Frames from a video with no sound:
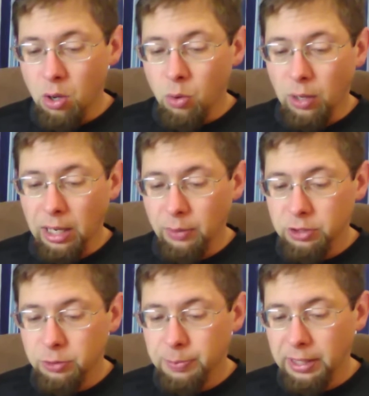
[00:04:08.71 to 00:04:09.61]
while I was
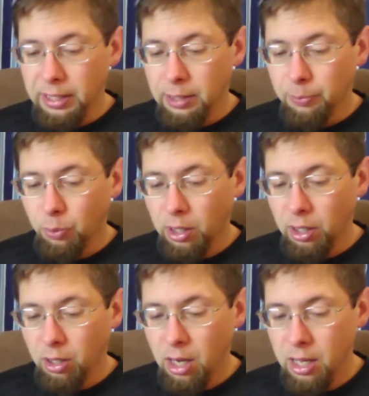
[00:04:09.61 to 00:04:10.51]
speaking in
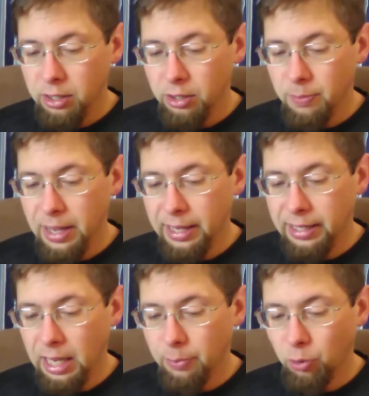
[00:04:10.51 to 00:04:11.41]
prayer, the man
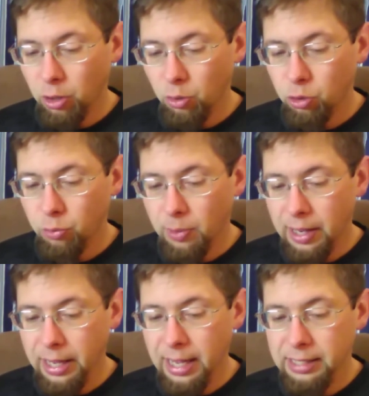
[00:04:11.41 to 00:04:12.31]
Gabriel, whom
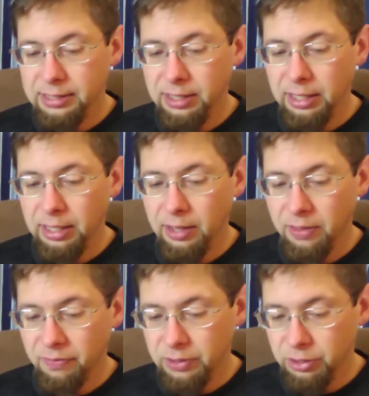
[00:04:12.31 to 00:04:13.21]
I had seen in
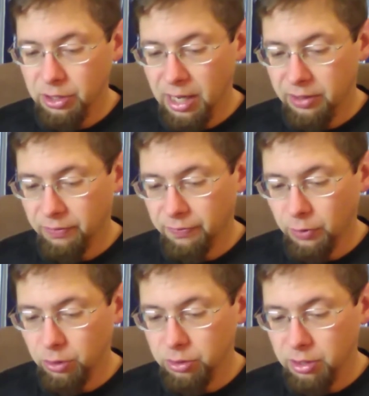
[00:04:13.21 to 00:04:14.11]
the vision at the
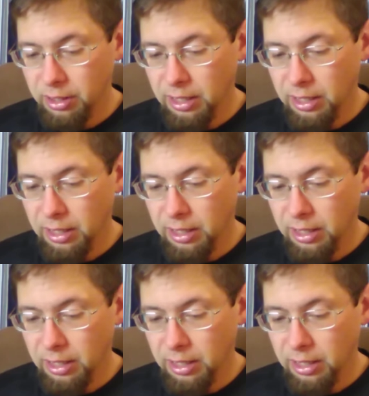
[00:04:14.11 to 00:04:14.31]
first,